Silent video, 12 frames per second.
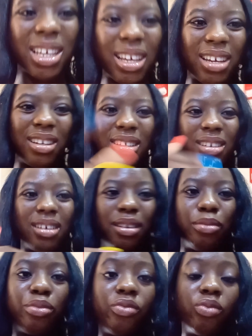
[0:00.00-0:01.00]
yeah,
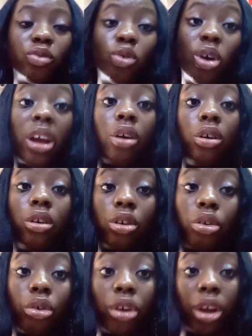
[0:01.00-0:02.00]
I'm quite
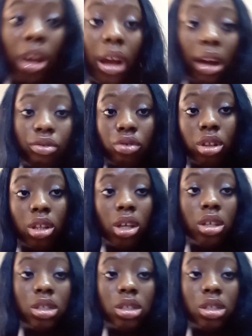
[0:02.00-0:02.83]
hungry. I've been eating